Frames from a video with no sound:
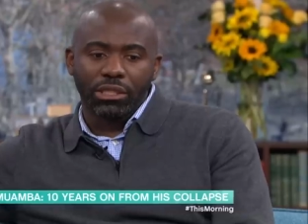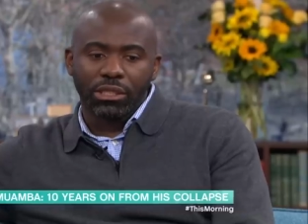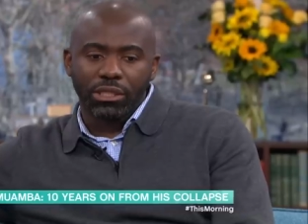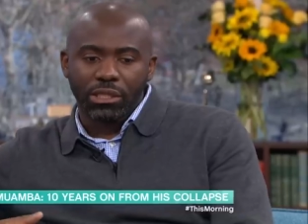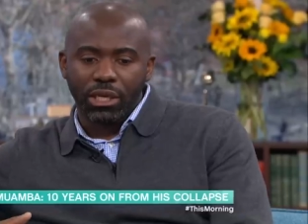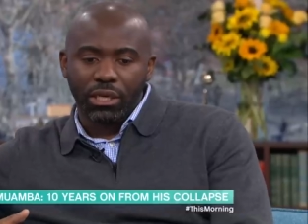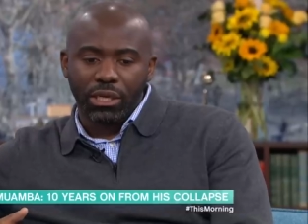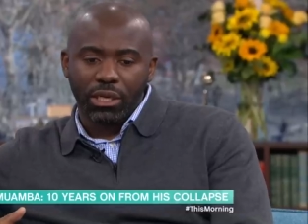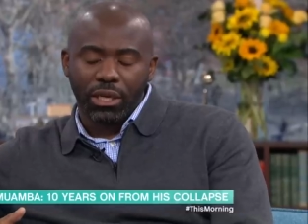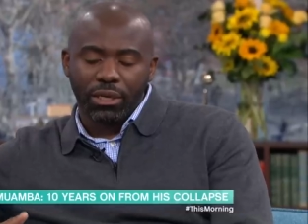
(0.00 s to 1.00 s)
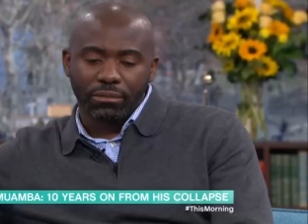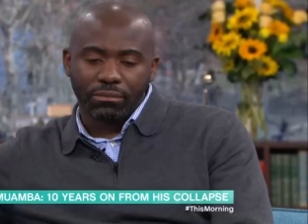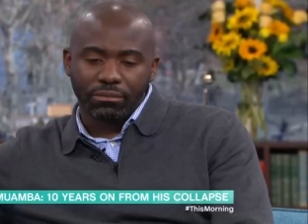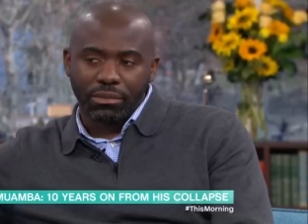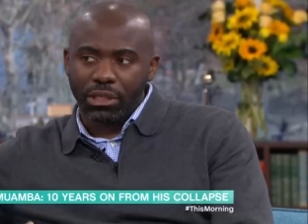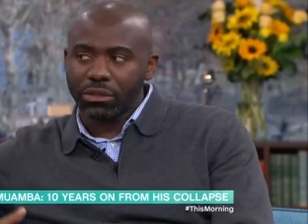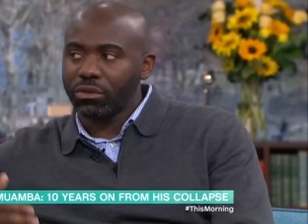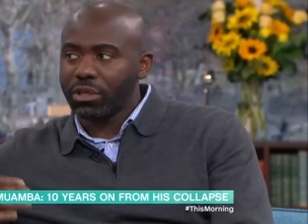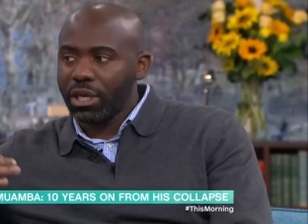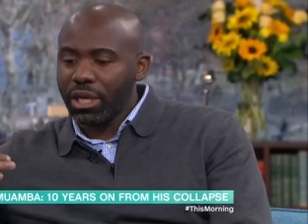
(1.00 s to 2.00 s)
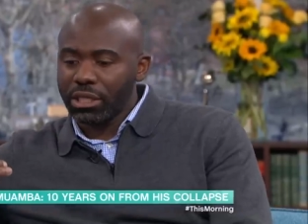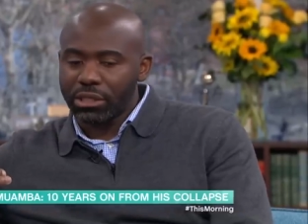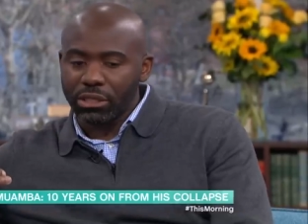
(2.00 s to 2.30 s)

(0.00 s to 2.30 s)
It's just that um, I saw the guy